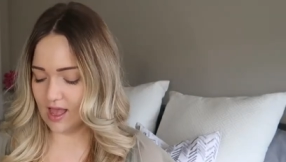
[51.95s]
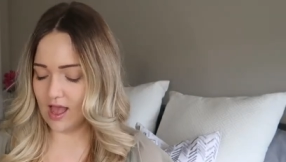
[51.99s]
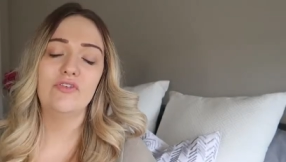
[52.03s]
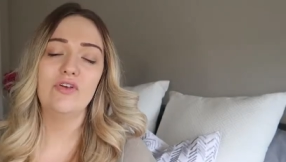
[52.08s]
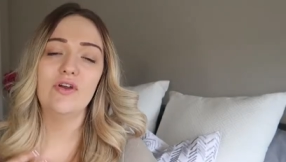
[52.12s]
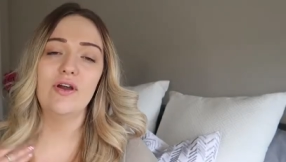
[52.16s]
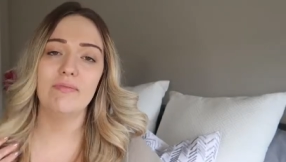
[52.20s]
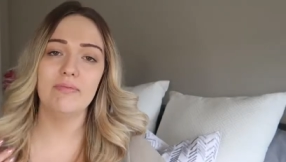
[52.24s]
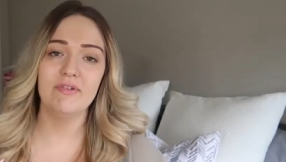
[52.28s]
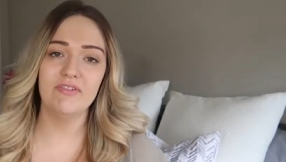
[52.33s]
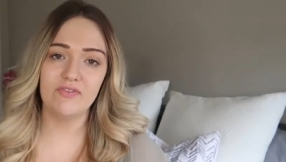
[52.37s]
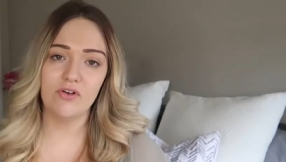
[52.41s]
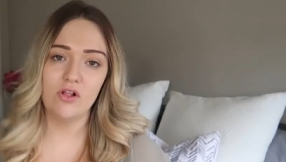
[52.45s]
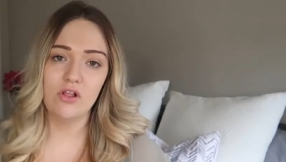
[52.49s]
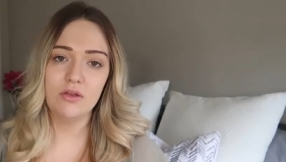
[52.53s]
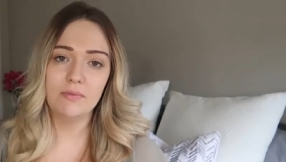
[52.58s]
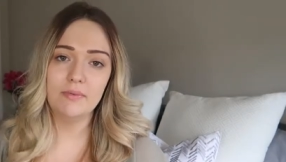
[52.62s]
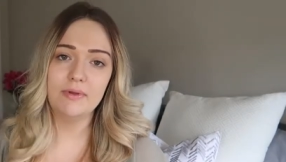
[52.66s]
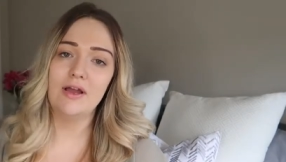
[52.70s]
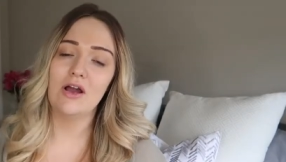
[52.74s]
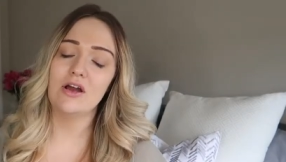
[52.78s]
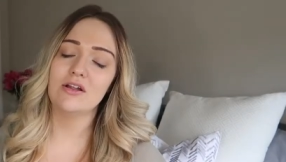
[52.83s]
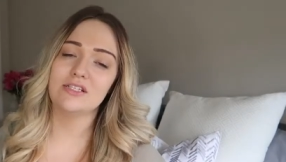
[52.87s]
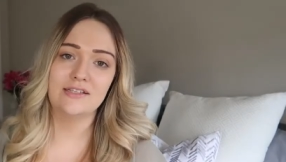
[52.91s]
if you have been
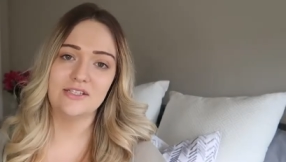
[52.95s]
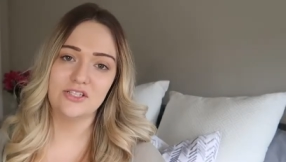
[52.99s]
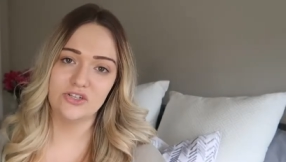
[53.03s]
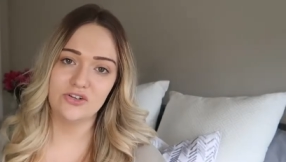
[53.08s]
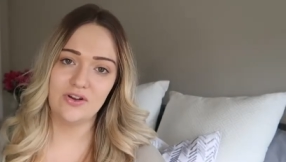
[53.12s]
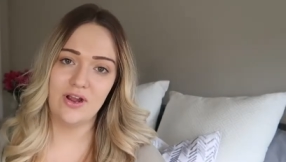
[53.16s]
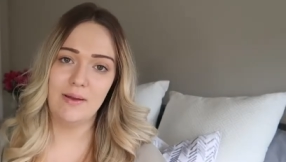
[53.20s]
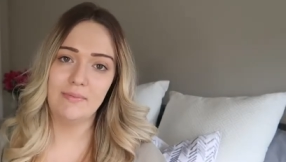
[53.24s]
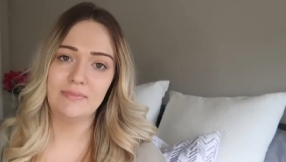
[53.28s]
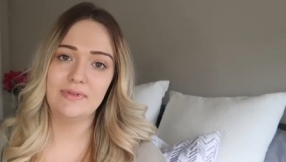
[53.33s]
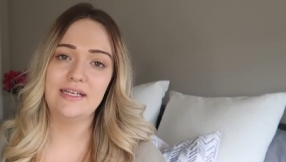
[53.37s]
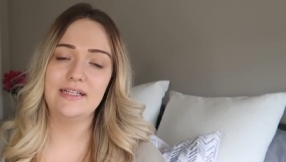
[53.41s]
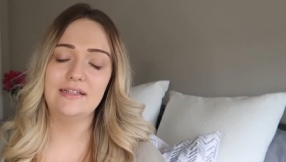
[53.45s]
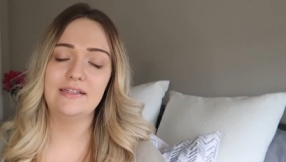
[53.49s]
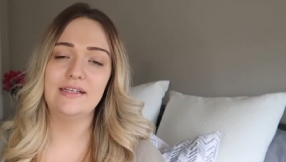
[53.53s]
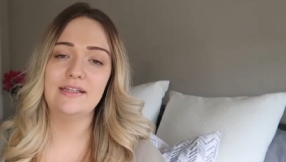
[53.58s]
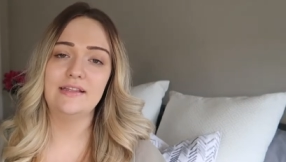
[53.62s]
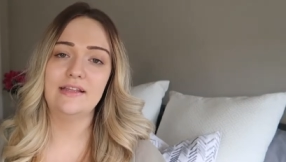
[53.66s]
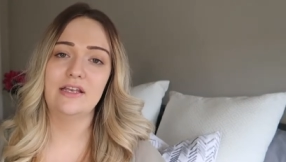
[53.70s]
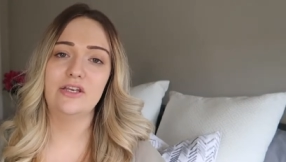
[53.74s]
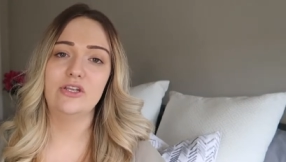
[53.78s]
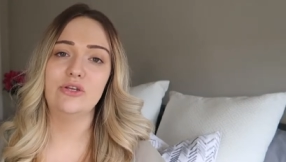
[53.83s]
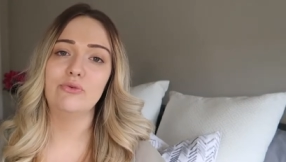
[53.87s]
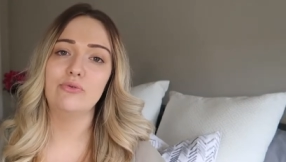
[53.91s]
following me on Instagram lately,
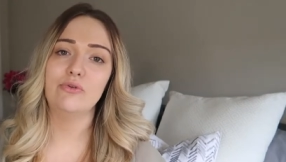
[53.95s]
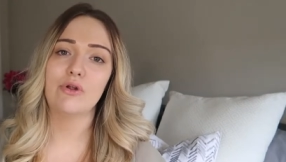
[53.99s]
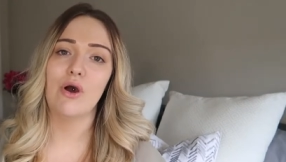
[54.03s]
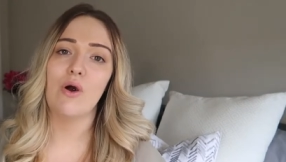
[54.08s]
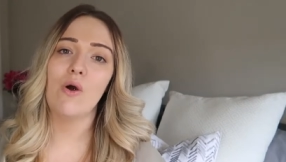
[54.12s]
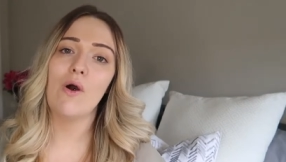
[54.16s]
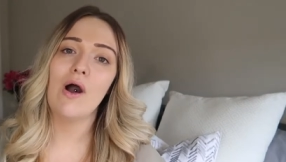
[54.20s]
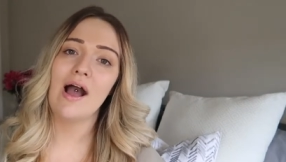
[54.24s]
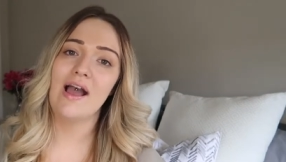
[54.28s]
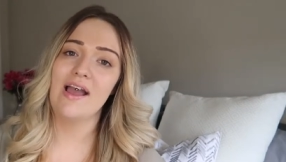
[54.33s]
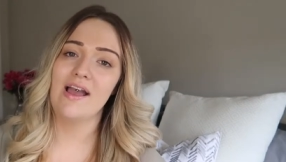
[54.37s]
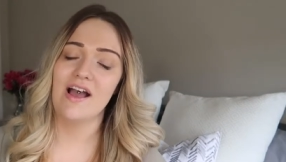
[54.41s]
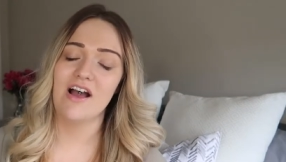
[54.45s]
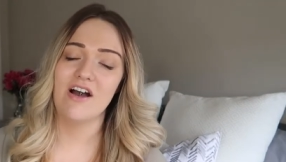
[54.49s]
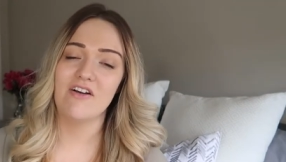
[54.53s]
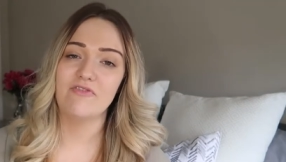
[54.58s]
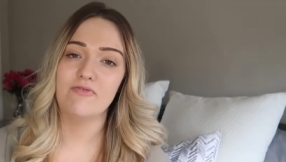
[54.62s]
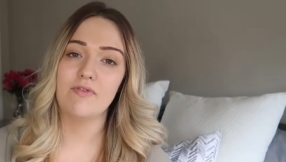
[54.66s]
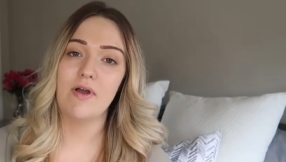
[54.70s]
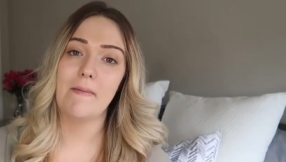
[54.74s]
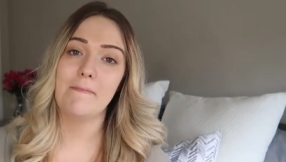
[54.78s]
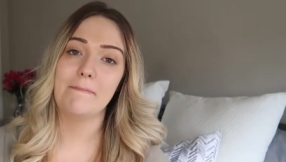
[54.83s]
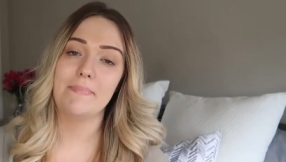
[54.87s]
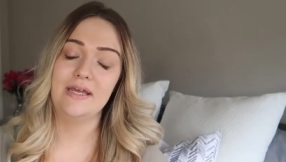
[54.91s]
then you know I
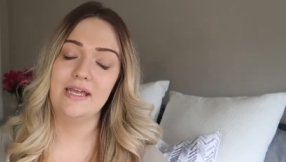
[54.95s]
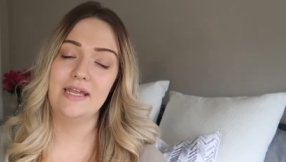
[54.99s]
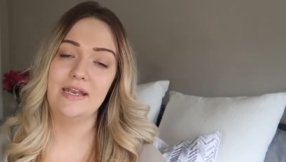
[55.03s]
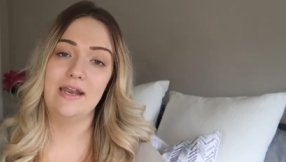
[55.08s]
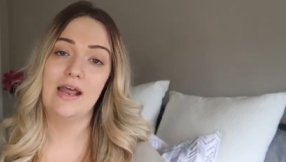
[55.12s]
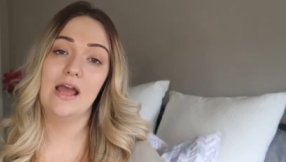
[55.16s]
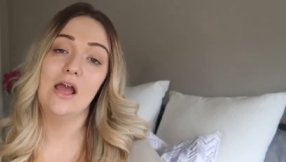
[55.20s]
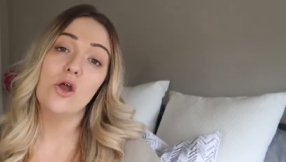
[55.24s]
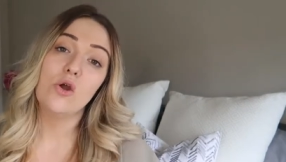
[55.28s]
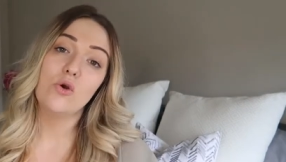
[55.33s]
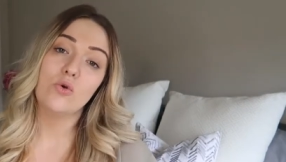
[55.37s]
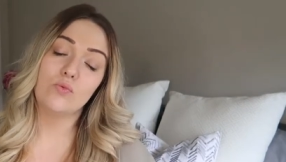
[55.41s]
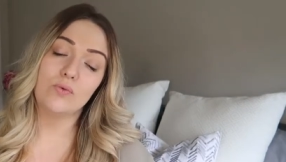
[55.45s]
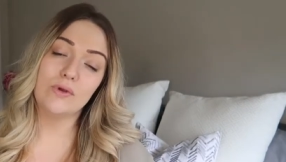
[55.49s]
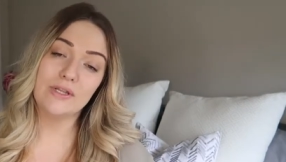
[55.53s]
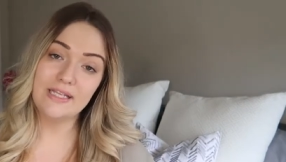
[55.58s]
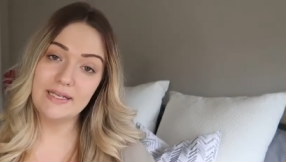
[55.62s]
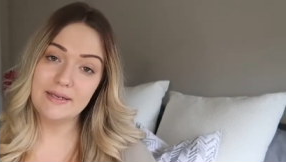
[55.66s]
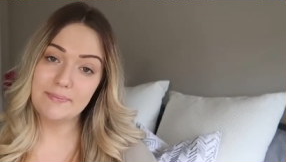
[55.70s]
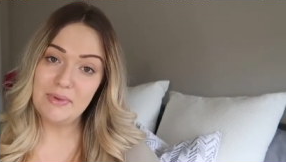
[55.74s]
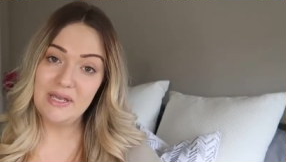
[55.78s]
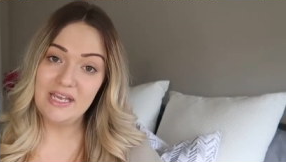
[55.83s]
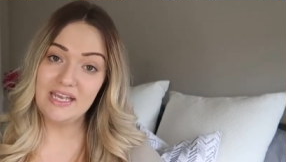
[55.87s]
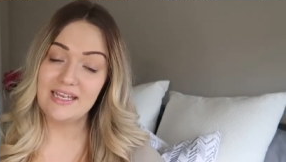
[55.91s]
have been
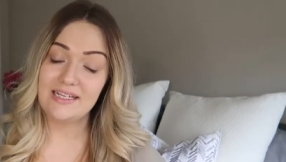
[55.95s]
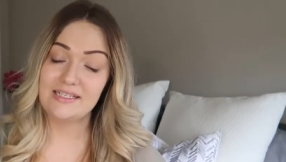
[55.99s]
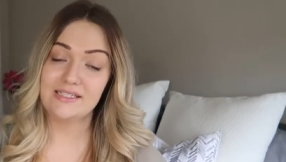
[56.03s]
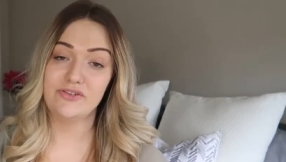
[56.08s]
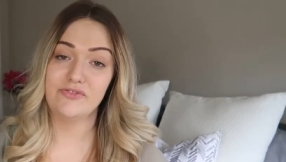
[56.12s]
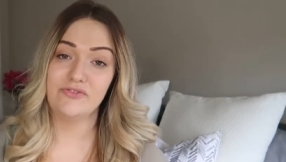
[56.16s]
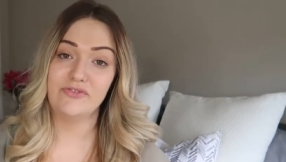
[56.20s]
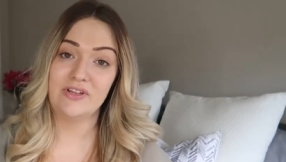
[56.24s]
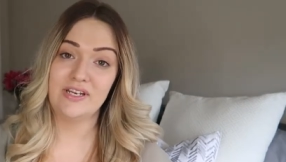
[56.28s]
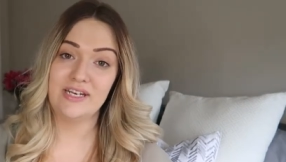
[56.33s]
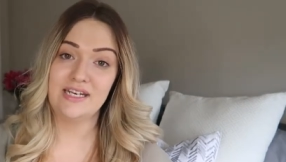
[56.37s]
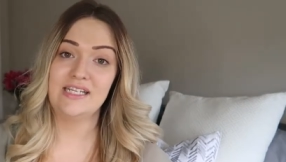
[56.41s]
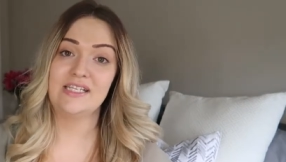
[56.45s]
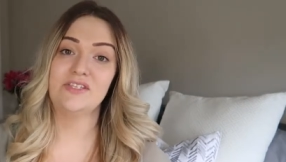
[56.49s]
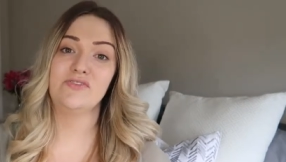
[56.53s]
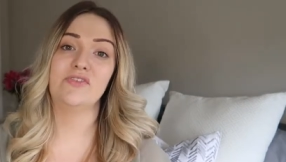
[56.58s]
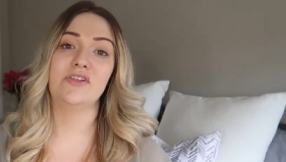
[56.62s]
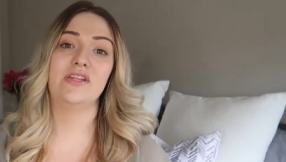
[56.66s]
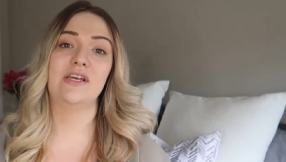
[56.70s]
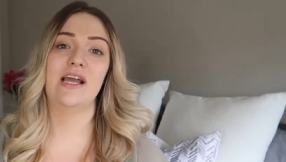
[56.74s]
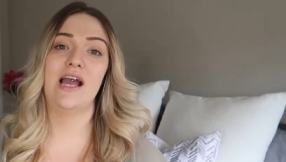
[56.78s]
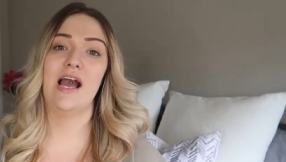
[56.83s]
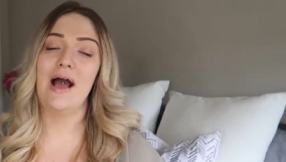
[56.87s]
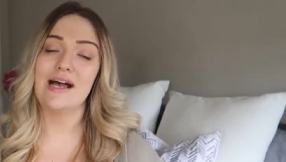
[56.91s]
really big into fitness
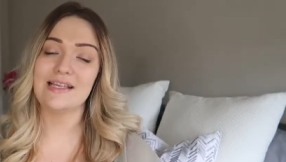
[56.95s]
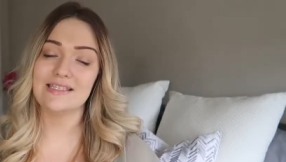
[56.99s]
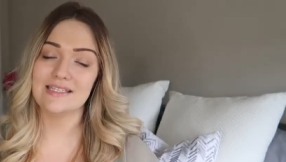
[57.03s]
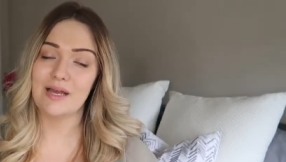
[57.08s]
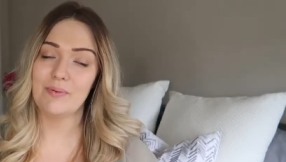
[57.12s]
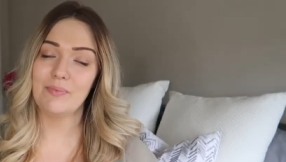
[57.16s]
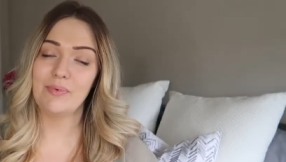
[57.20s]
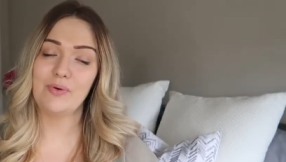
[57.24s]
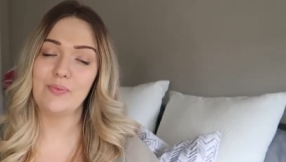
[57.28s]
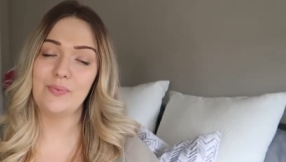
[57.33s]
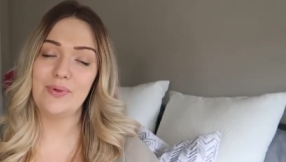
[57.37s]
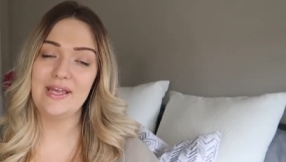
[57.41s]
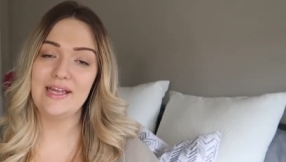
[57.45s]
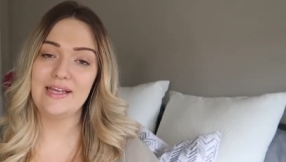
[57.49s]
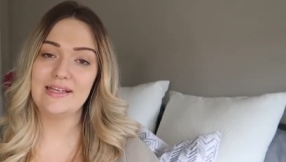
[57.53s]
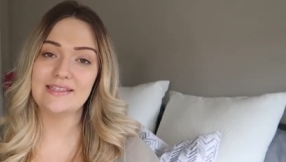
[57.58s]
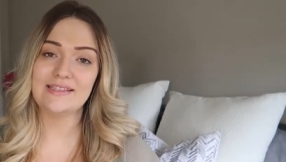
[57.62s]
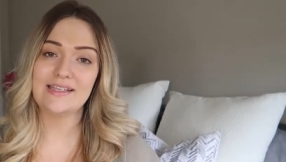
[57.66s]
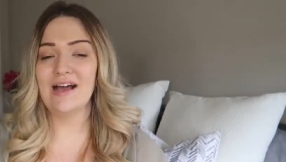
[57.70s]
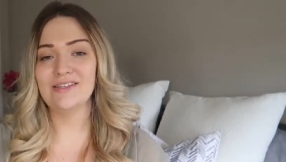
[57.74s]
for the past couple weeks.